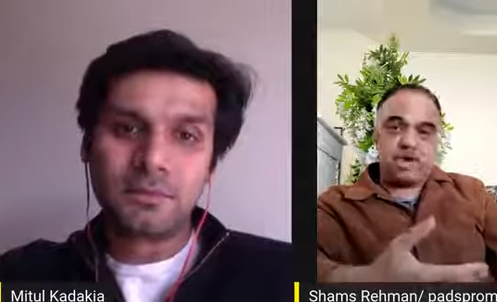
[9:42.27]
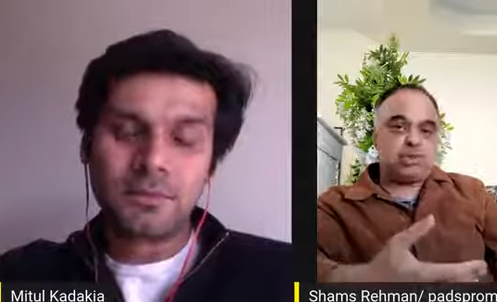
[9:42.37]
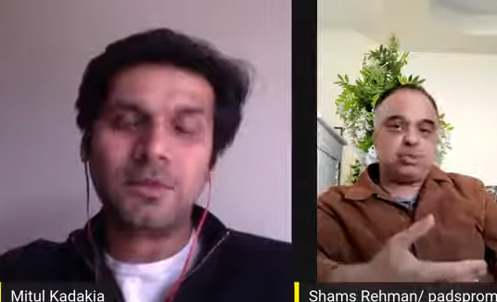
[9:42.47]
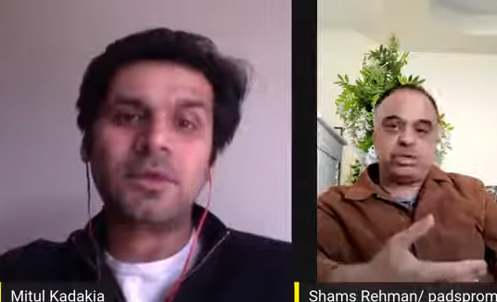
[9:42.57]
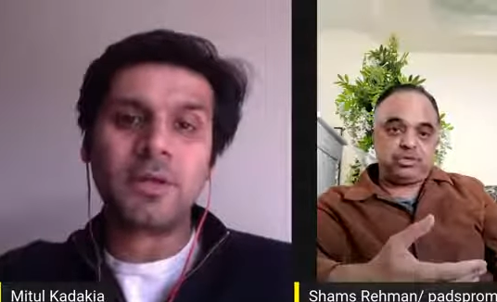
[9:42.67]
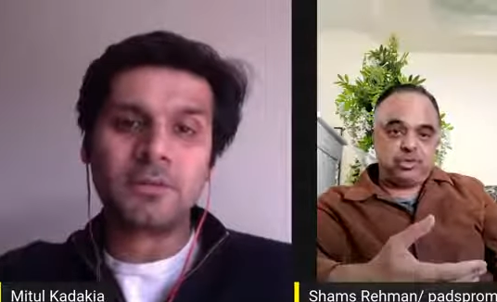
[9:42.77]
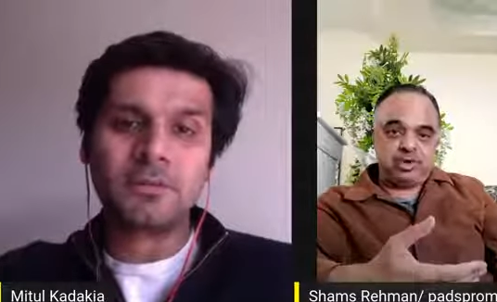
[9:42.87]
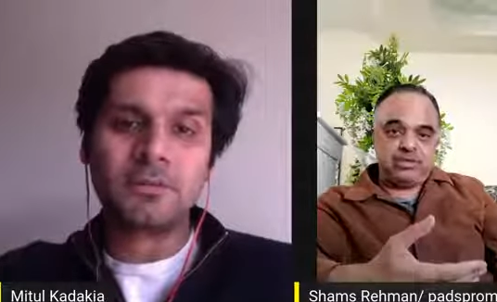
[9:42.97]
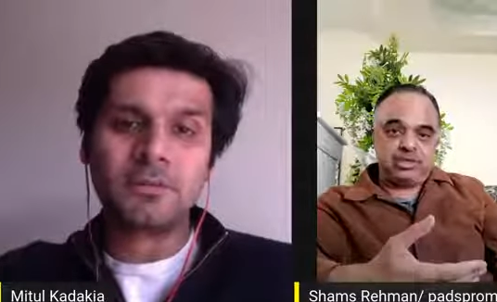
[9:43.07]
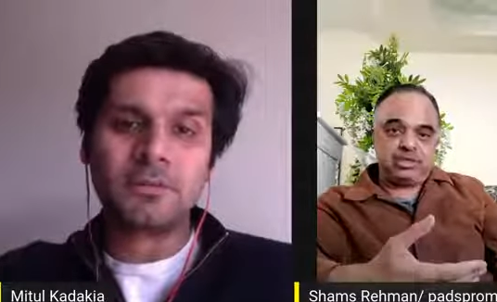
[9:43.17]
Speaker 1: I'm not okay. going
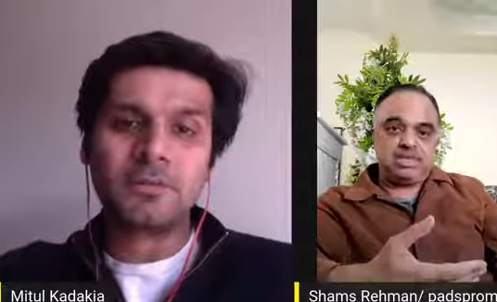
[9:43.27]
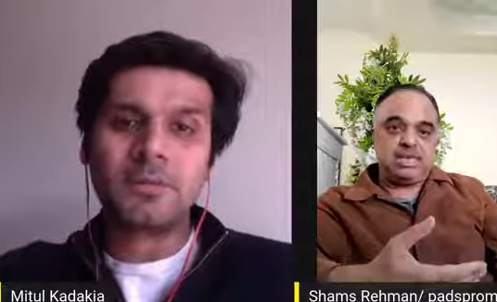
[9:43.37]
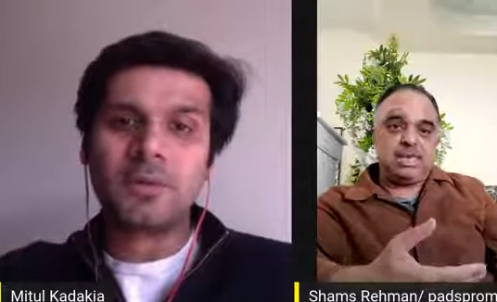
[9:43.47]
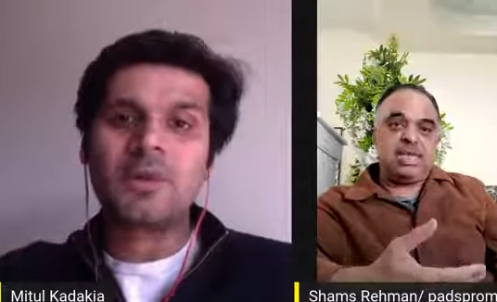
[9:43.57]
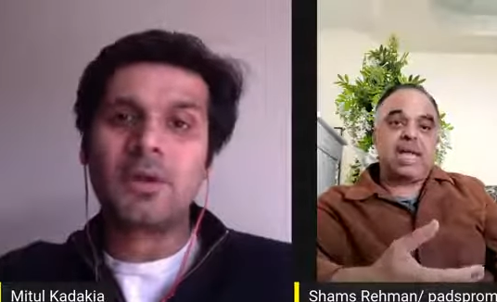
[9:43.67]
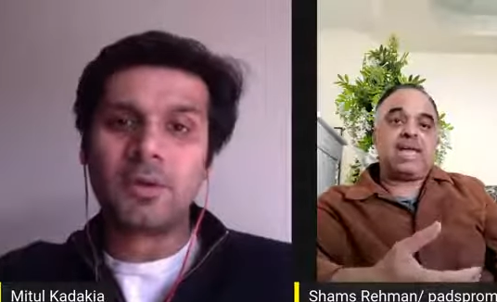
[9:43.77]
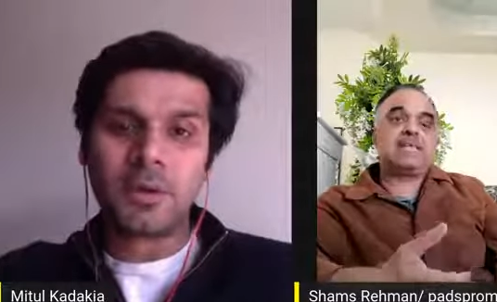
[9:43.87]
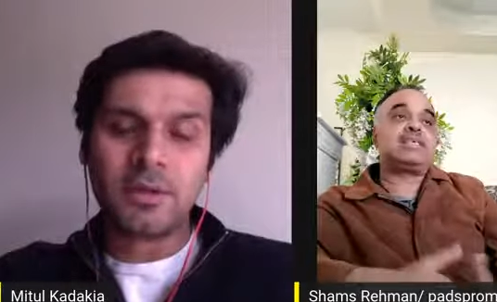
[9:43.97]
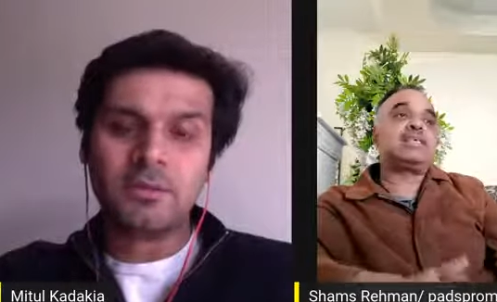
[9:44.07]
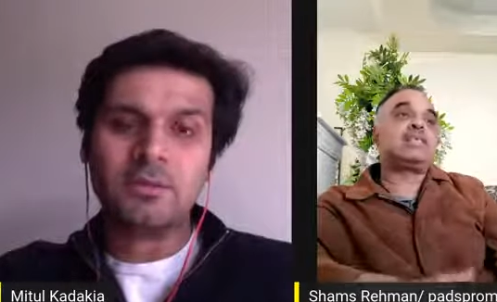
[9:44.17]
to office. Okay.
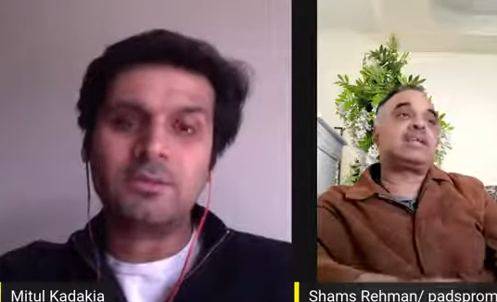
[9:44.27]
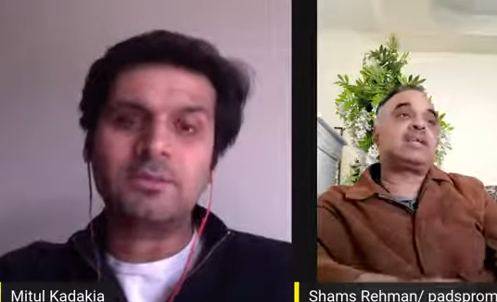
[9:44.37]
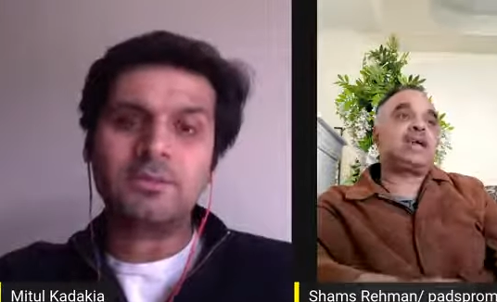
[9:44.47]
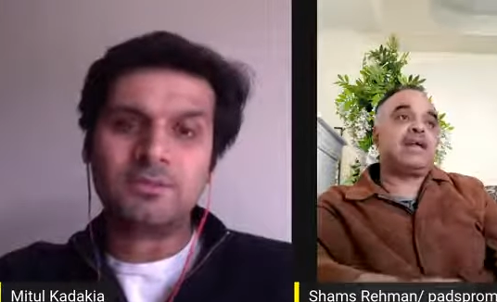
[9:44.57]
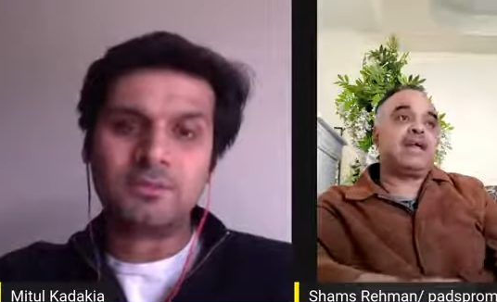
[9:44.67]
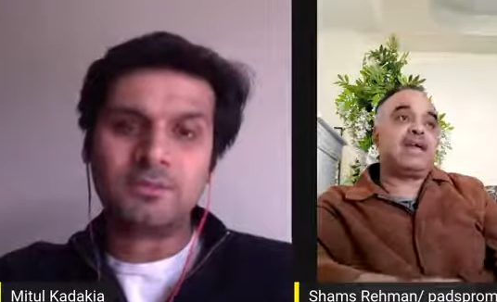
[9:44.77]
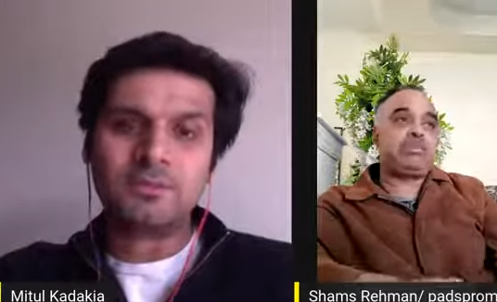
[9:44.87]
Anything that I can